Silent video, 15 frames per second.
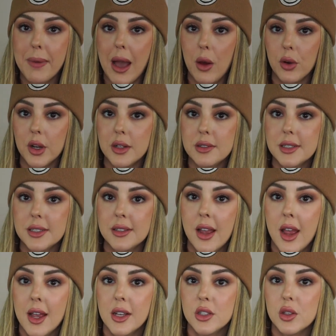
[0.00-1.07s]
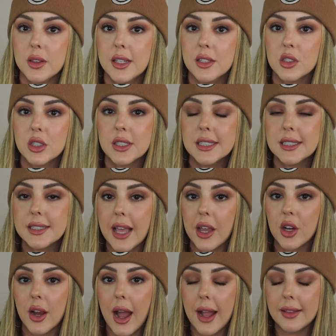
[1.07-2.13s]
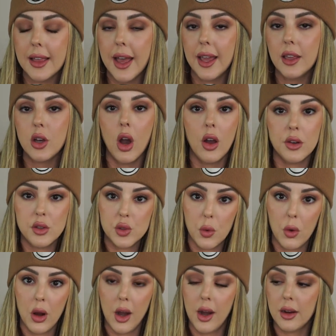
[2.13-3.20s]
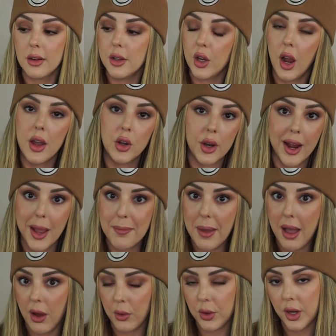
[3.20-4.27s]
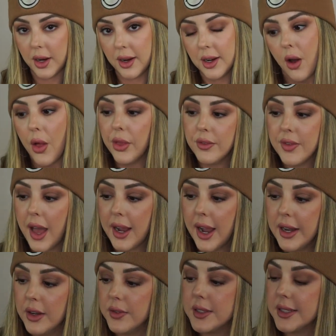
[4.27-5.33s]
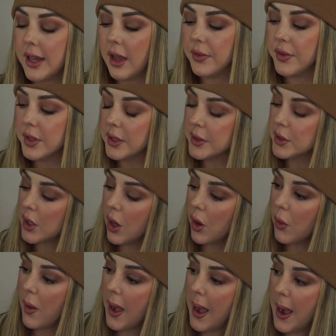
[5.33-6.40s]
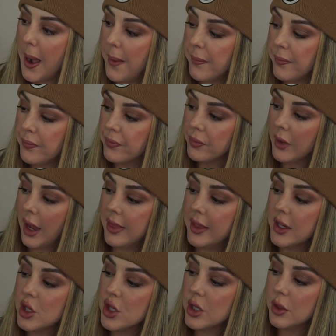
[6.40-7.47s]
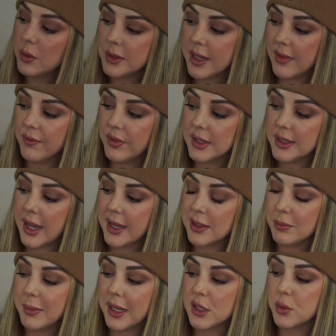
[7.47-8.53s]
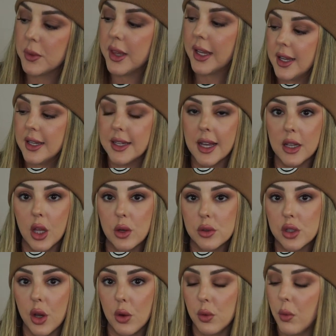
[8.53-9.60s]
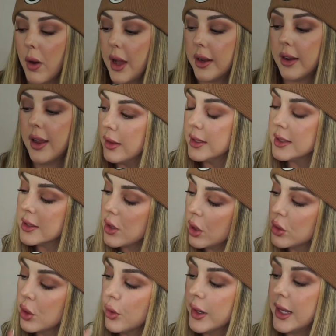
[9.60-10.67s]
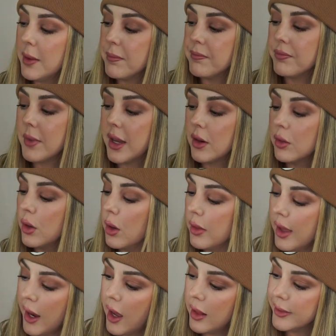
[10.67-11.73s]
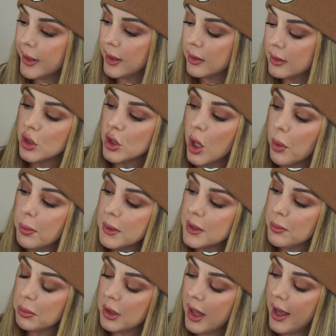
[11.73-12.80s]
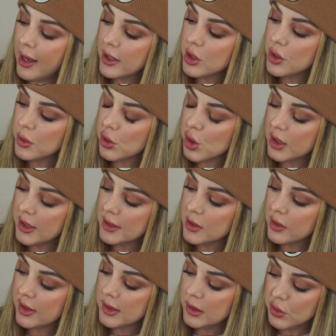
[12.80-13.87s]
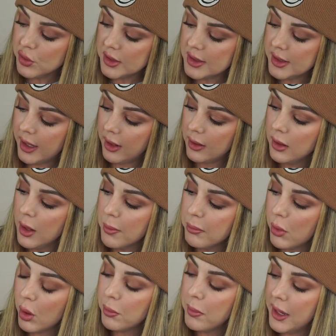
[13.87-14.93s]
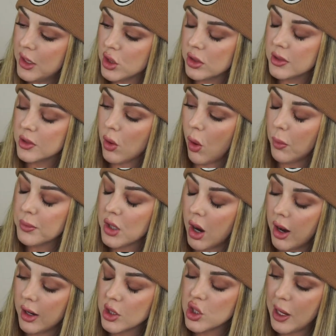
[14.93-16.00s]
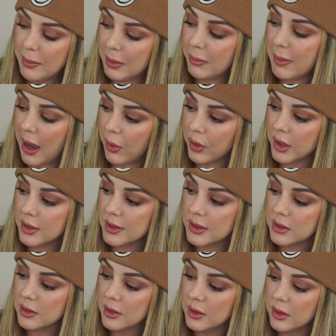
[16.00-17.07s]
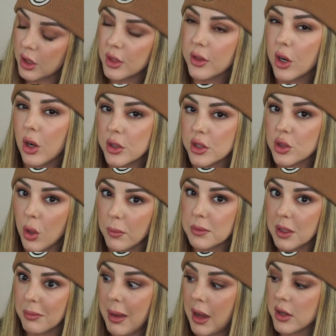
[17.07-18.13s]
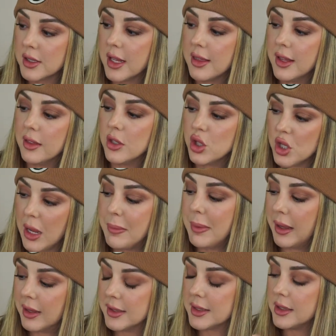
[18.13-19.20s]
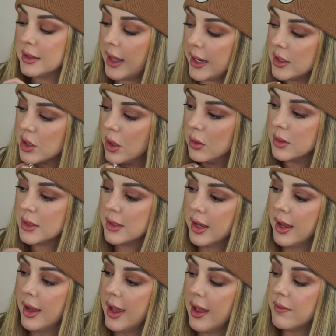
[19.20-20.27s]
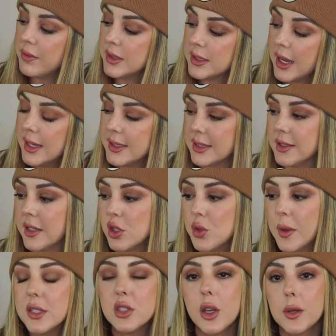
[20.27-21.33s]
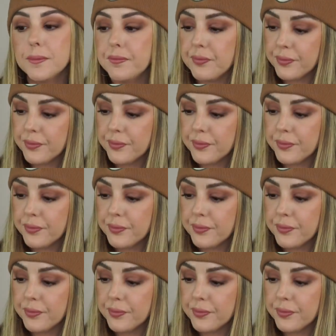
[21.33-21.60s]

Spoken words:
powders. So these are to set your highlight, contour, your under eye powder, all of that kind of stuff. So I think she used Emphasize mixed with yellow tone one. This is called Cream. I don't know that color. Taupe is a blush usually, so that's interesting. Bone Beige and Sculpt are shaping powders, or they're called sculpting powders. I think the shaping is the light tones. Emphasize, Accentuate. So